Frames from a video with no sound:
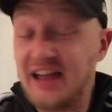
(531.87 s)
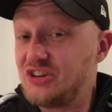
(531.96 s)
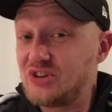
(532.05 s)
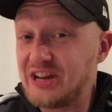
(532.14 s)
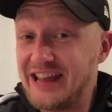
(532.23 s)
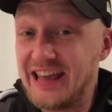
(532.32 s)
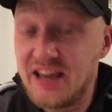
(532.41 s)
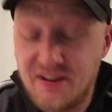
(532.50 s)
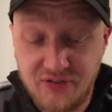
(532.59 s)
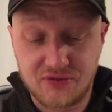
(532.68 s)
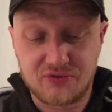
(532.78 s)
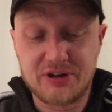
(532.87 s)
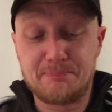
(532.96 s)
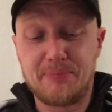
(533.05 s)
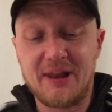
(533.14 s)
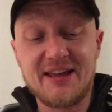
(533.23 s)
you can even
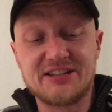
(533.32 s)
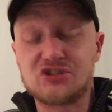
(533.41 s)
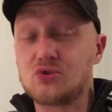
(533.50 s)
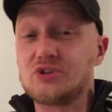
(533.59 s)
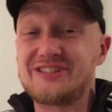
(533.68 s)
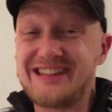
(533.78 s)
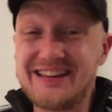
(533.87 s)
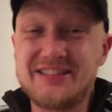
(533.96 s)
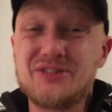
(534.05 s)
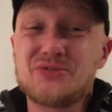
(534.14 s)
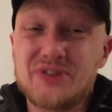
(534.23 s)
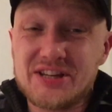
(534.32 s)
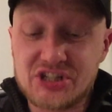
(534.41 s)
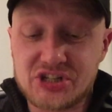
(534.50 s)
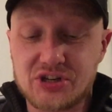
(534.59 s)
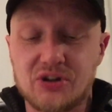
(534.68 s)
replace or take the
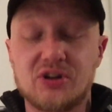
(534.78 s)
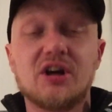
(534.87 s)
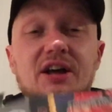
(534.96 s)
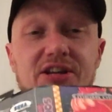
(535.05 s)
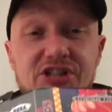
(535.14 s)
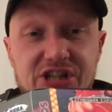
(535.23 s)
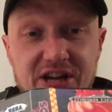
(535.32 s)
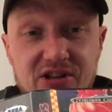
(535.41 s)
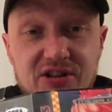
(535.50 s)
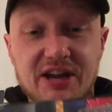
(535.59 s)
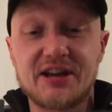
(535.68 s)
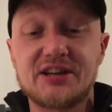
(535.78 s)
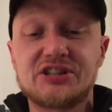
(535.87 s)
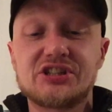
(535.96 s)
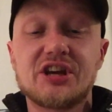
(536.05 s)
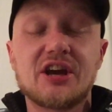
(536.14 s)
original shell
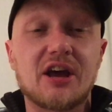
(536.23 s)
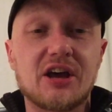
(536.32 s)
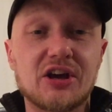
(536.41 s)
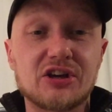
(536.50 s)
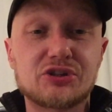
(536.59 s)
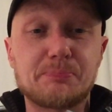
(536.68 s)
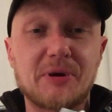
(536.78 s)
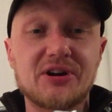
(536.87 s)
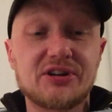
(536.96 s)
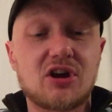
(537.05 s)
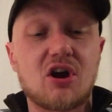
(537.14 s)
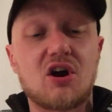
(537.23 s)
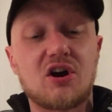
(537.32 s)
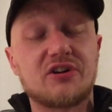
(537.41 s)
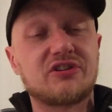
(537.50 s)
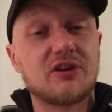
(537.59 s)
case, spine
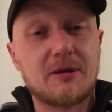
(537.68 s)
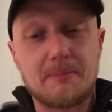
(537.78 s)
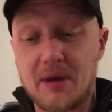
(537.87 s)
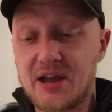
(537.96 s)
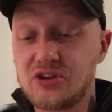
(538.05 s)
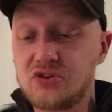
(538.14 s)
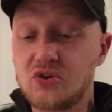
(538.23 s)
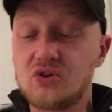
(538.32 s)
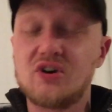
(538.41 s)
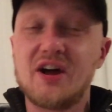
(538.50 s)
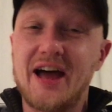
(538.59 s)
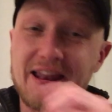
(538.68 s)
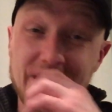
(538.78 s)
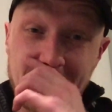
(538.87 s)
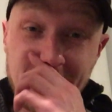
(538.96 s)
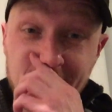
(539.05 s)
card, manual,
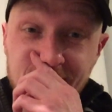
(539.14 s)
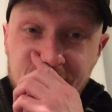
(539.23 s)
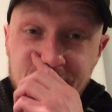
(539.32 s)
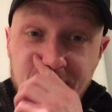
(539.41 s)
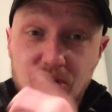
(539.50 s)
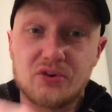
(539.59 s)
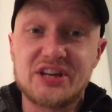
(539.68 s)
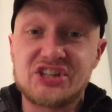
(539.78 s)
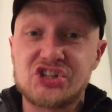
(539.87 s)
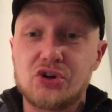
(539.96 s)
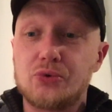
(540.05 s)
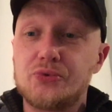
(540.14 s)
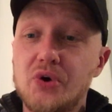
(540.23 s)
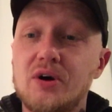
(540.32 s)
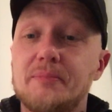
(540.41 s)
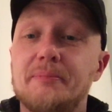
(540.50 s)
and even the original
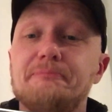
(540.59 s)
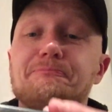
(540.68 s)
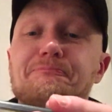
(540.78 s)
ROM.